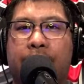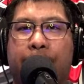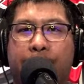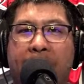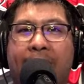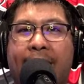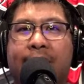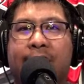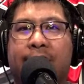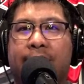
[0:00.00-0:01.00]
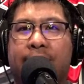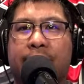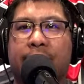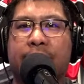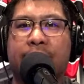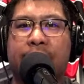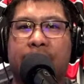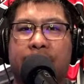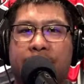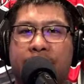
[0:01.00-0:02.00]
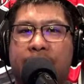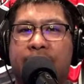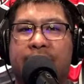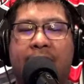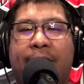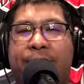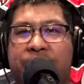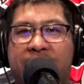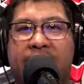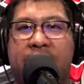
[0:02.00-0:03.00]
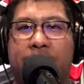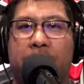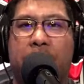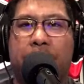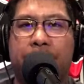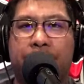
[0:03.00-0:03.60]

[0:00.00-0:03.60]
The box is not flexible.